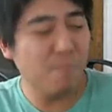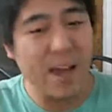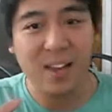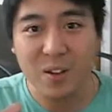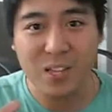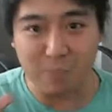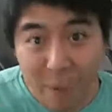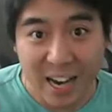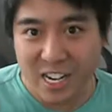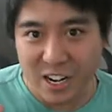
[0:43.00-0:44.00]
make you
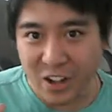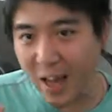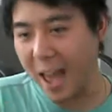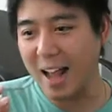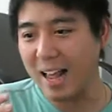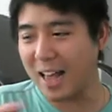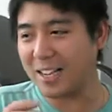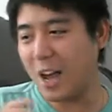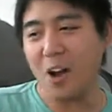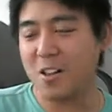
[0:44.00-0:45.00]
special?
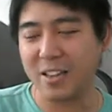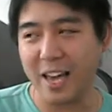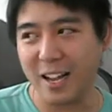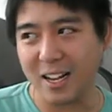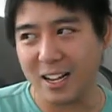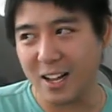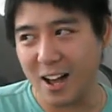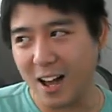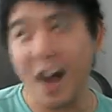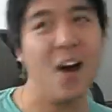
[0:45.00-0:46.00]
And Cody's like,
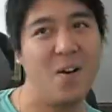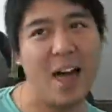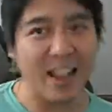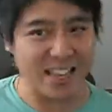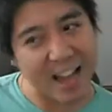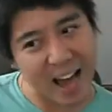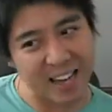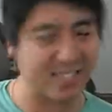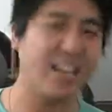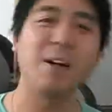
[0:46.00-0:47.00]
oh, that's
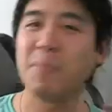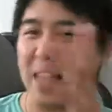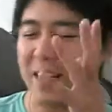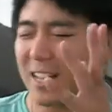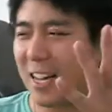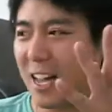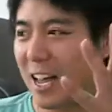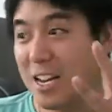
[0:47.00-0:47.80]
nice. And I'm like,